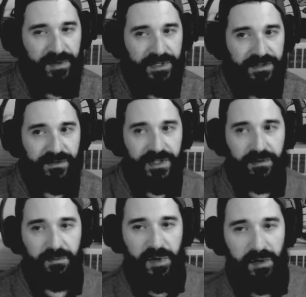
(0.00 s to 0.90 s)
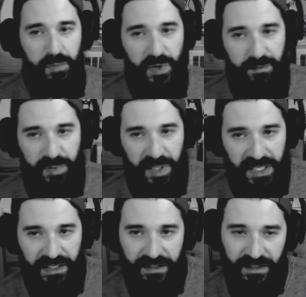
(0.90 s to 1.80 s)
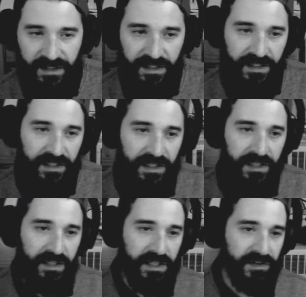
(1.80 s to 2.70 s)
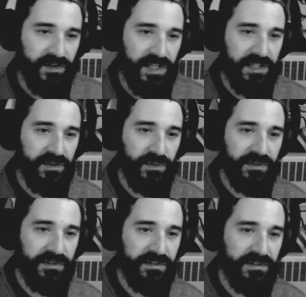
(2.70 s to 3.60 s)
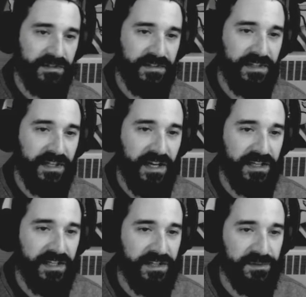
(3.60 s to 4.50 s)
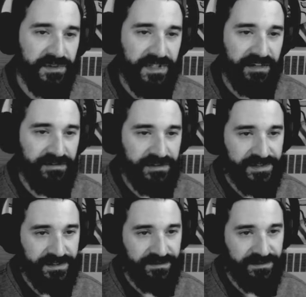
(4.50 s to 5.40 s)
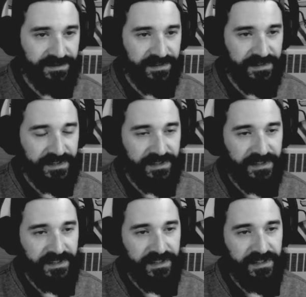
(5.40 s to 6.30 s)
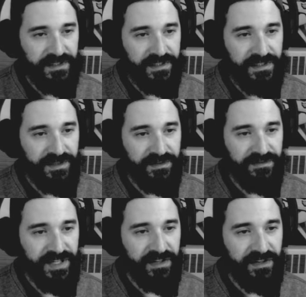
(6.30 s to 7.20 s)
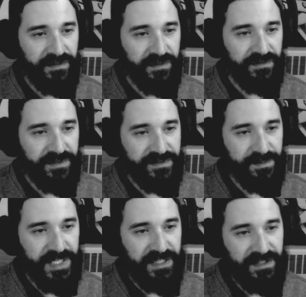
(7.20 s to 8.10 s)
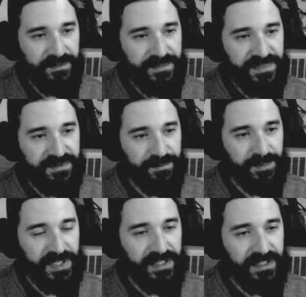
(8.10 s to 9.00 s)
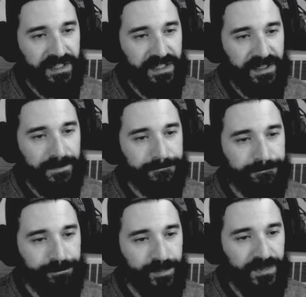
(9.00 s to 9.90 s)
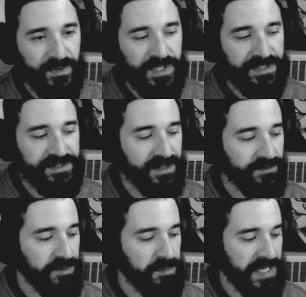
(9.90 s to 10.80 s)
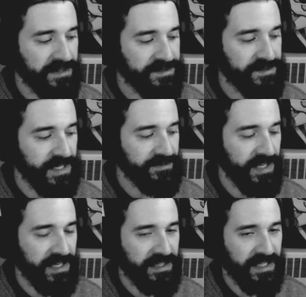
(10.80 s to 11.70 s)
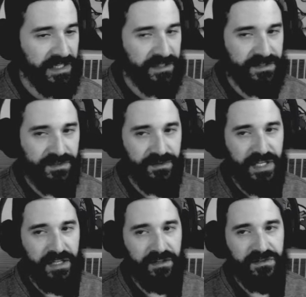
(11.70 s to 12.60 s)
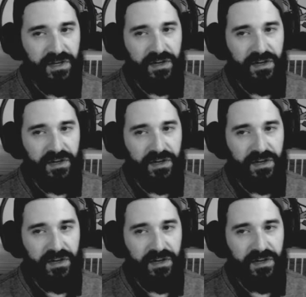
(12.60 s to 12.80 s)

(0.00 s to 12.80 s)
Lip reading: when you're doing it with ballpoint pen. Like they're equal on equal levels of, you know, the value of those mediums. But doing stuff with pencil, I've gotten into like a